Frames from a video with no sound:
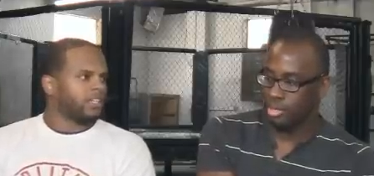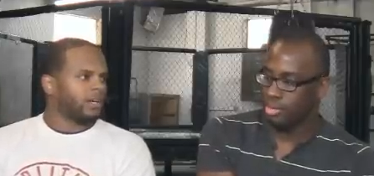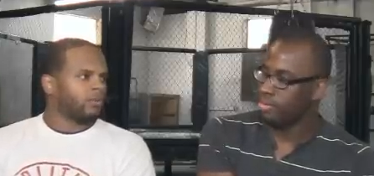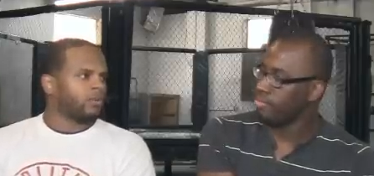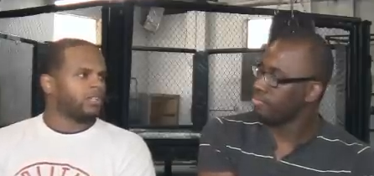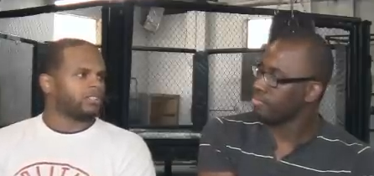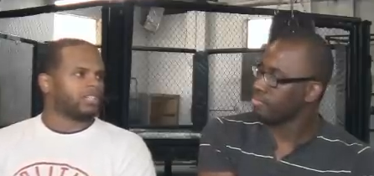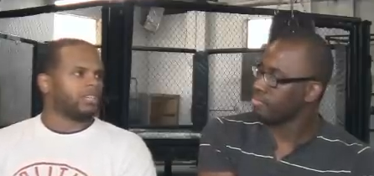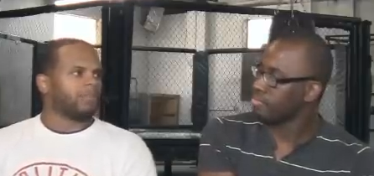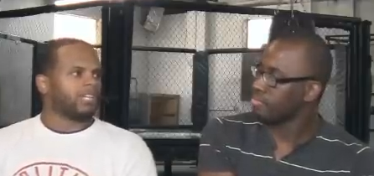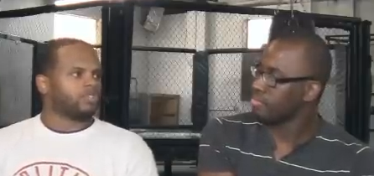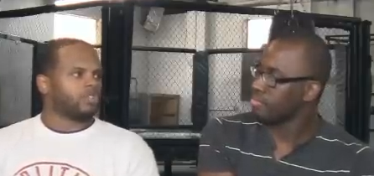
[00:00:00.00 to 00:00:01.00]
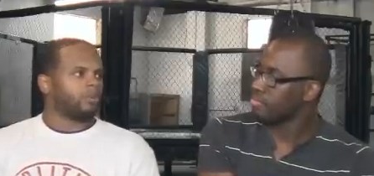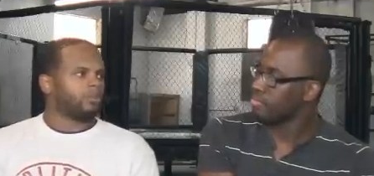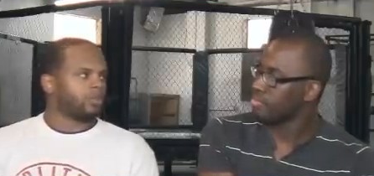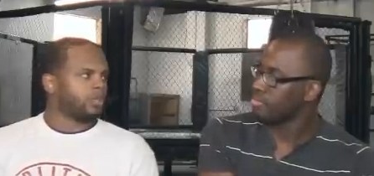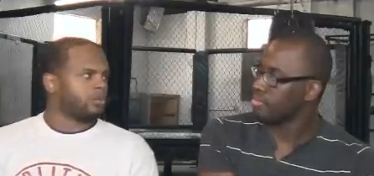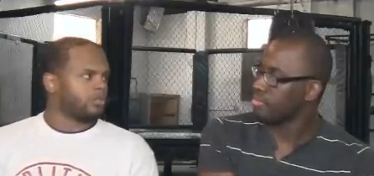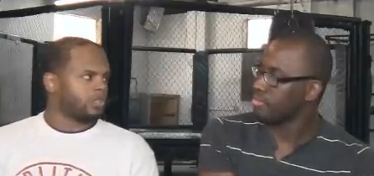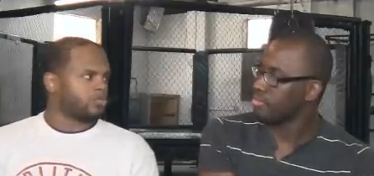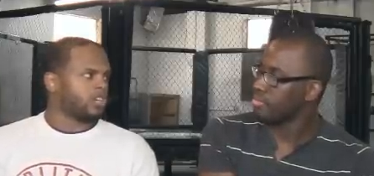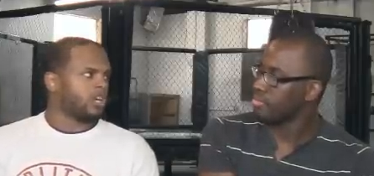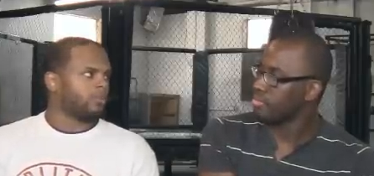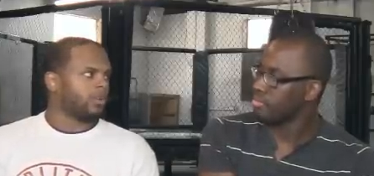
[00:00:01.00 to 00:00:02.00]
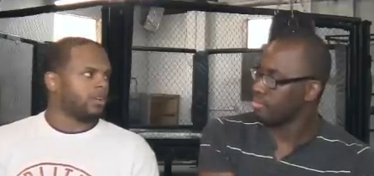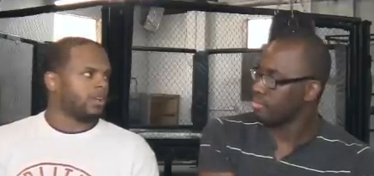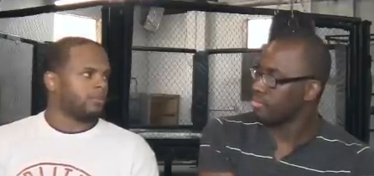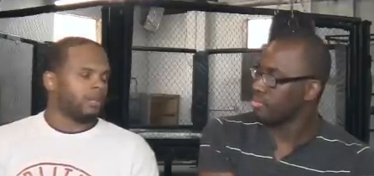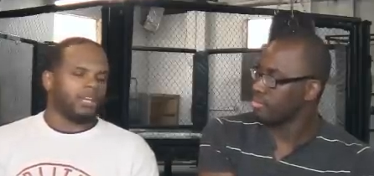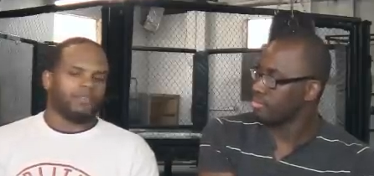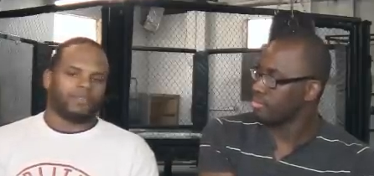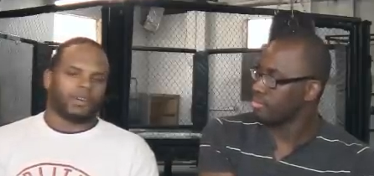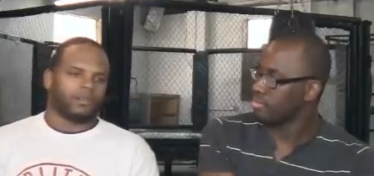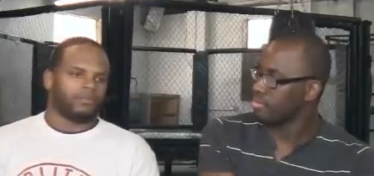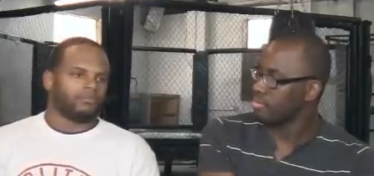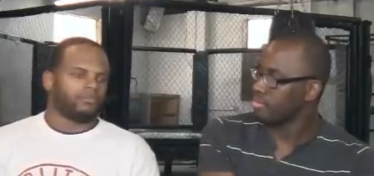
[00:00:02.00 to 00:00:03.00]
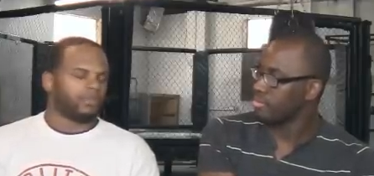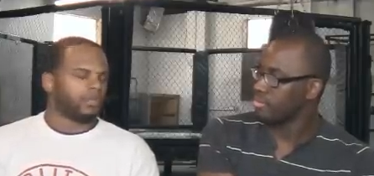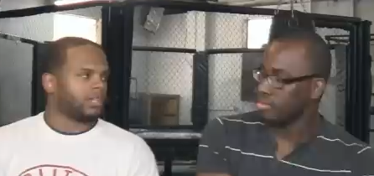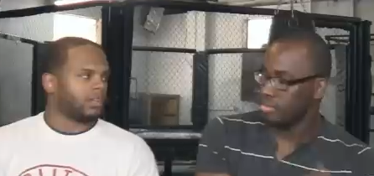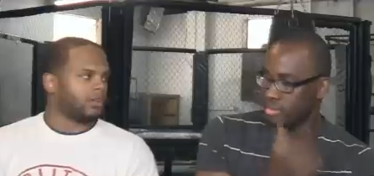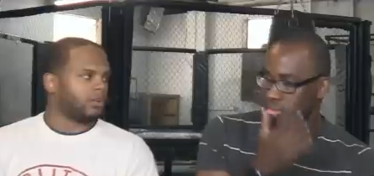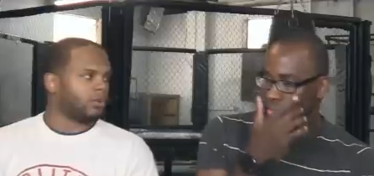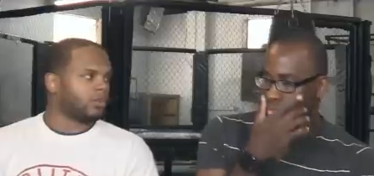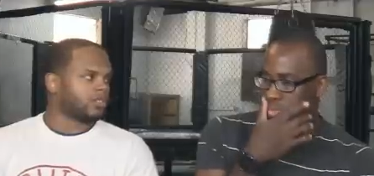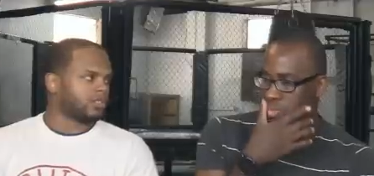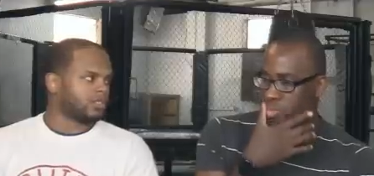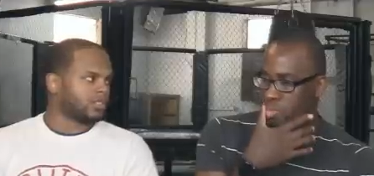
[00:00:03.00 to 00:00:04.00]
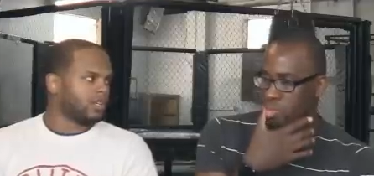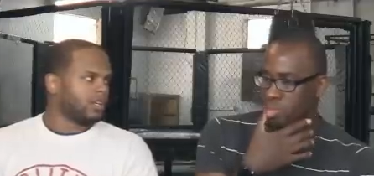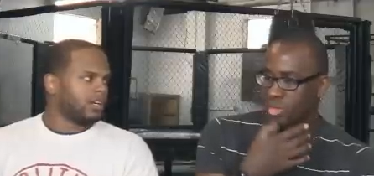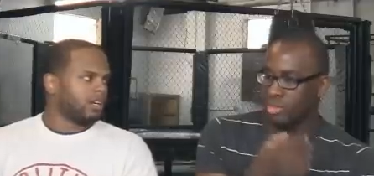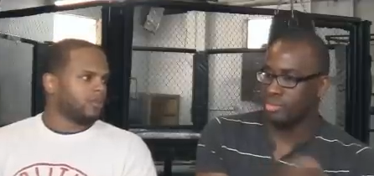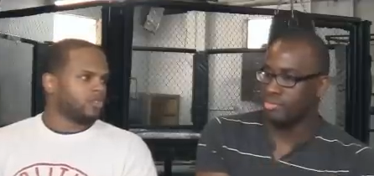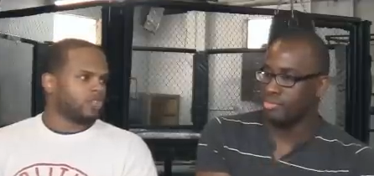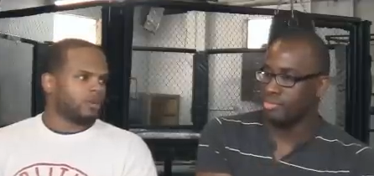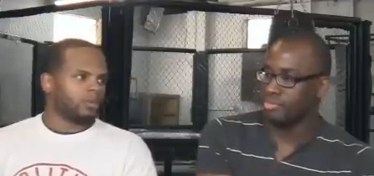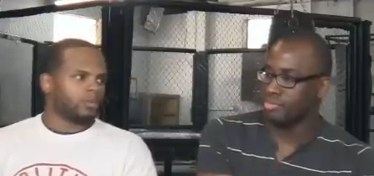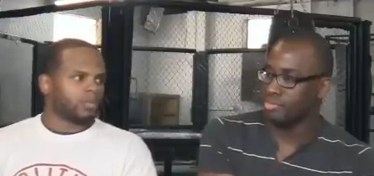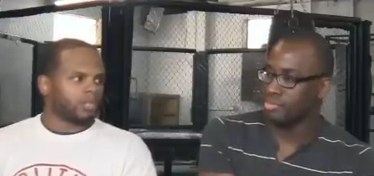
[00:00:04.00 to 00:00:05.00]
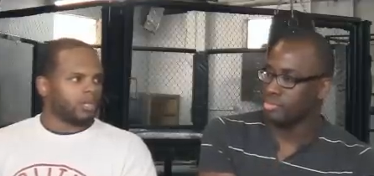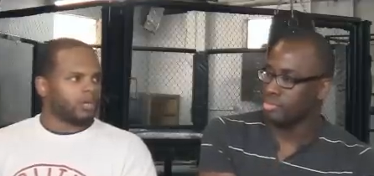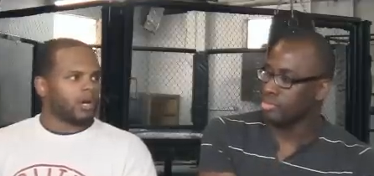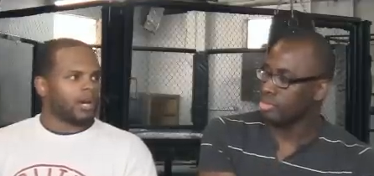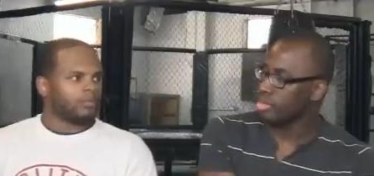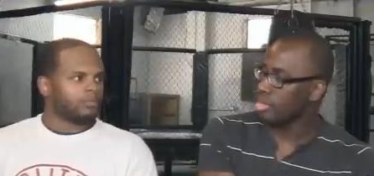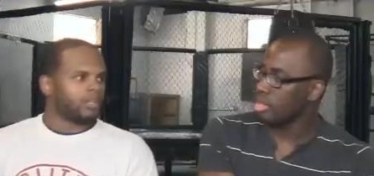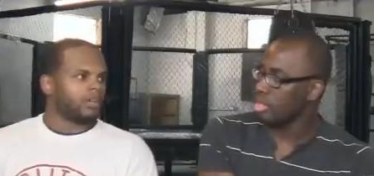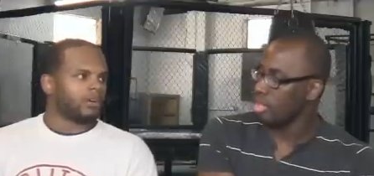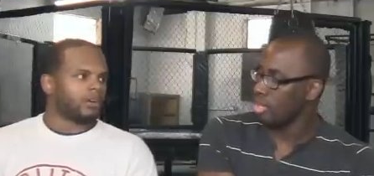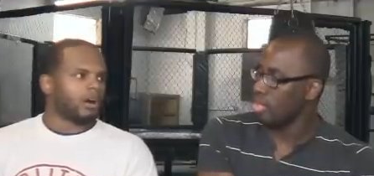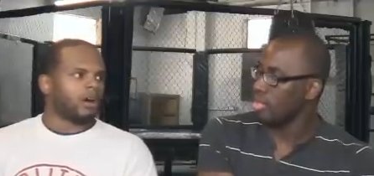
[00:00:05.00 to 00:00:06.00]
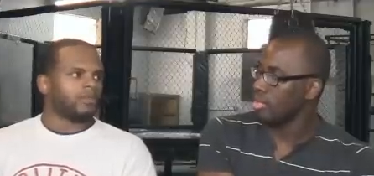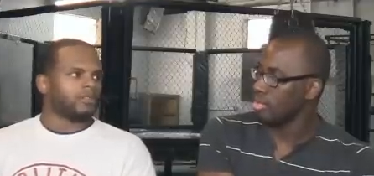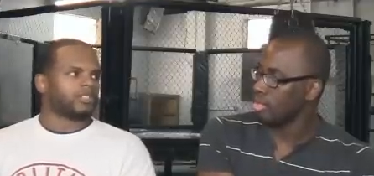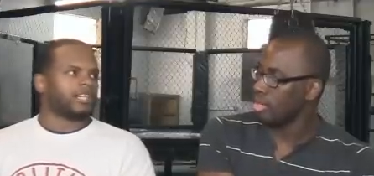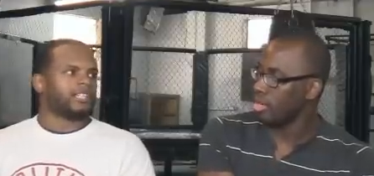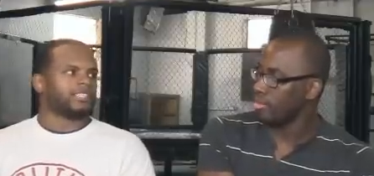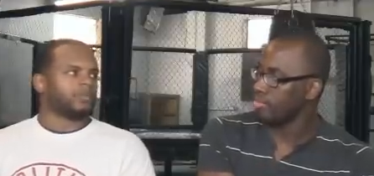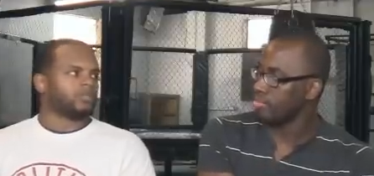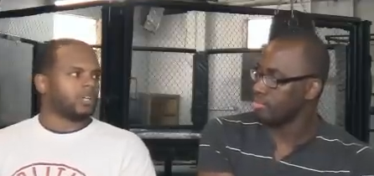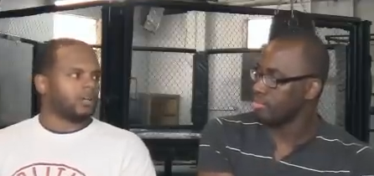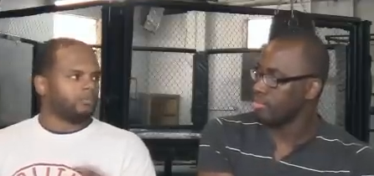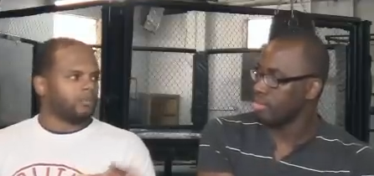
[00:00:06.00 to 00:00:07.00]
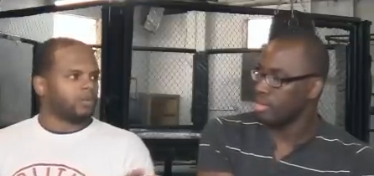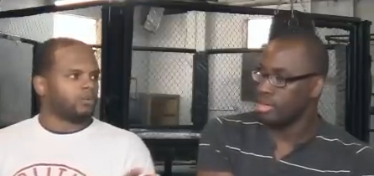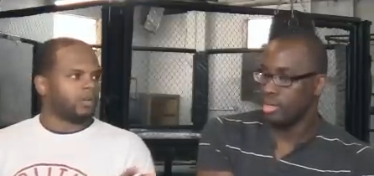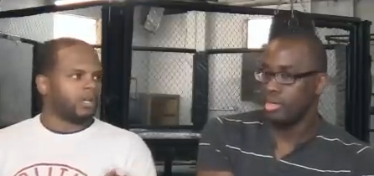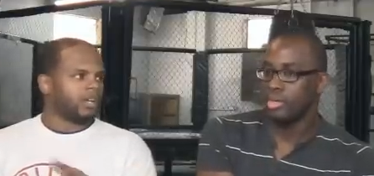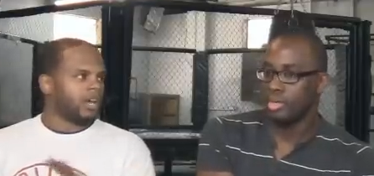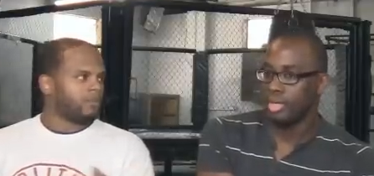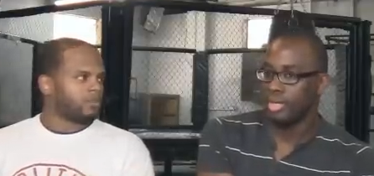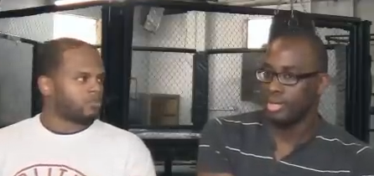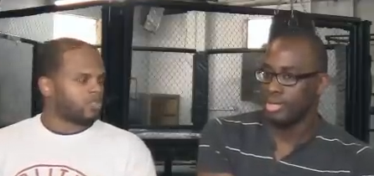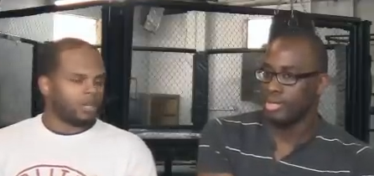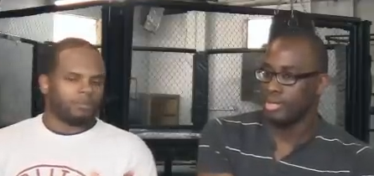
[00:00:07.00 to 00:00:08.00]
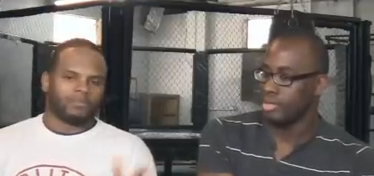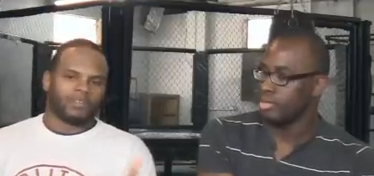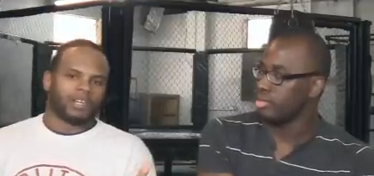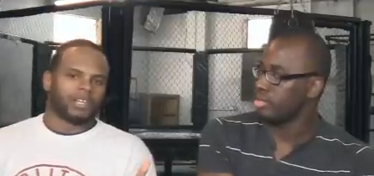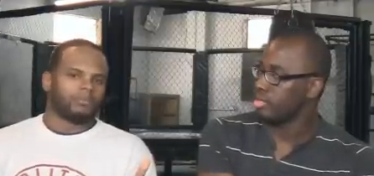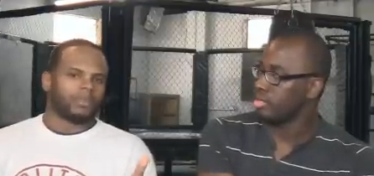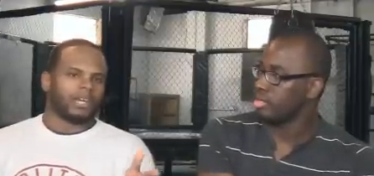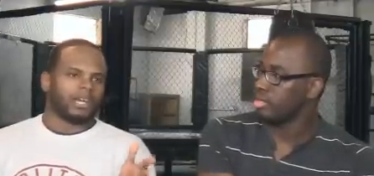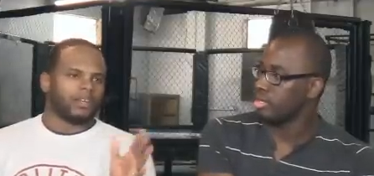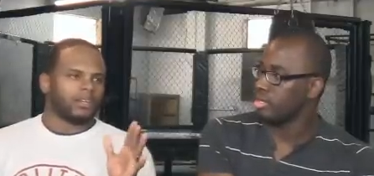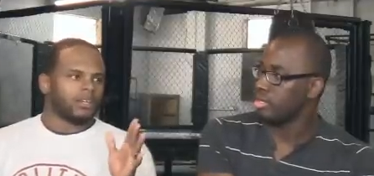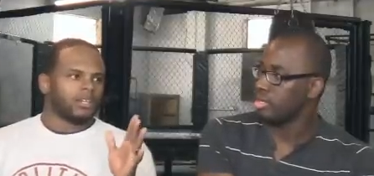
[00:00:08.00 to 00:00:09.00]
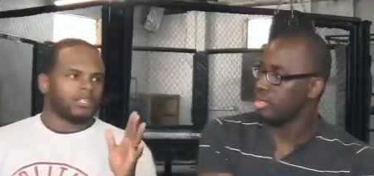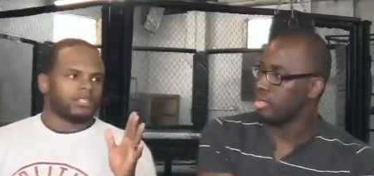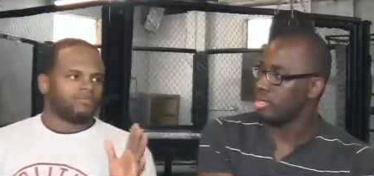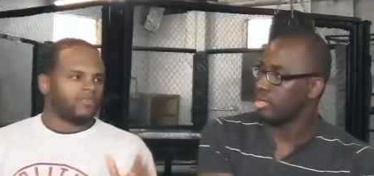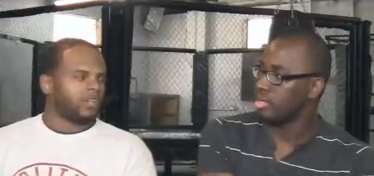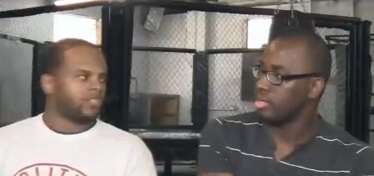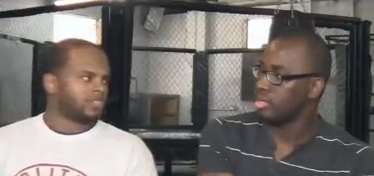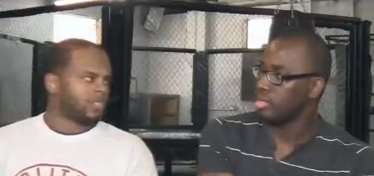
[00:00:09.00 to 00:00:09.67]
Speaker 1: You know, his teammate Jeremy Purdue was our champion, and I mean, he fought freaking horses. I mean, Jeremy Purdue, Adam Dehart, all those guys yeah. that was our middleweight amateur champion fight lab. They had very